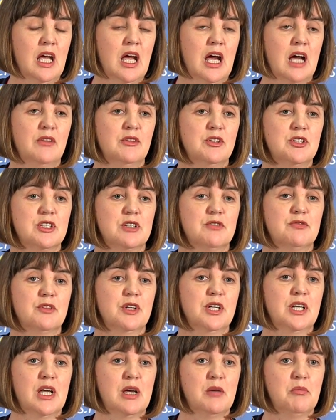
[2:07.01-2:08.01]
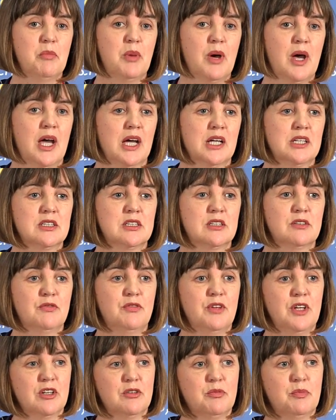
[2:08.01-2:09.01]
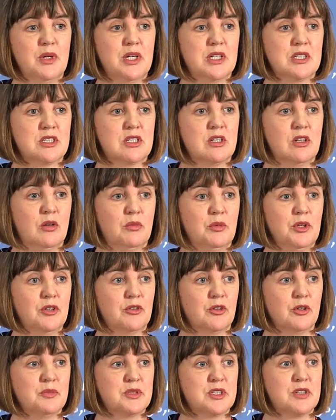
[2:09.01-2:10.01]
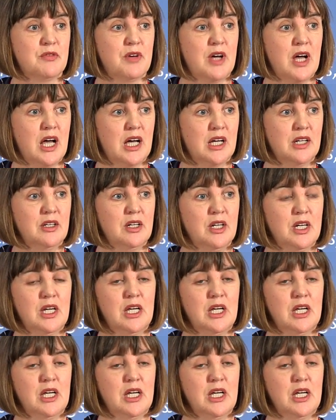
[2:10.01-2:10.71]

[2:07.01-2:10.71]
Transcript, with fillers: and the differing impact that faith-based lobby groups have had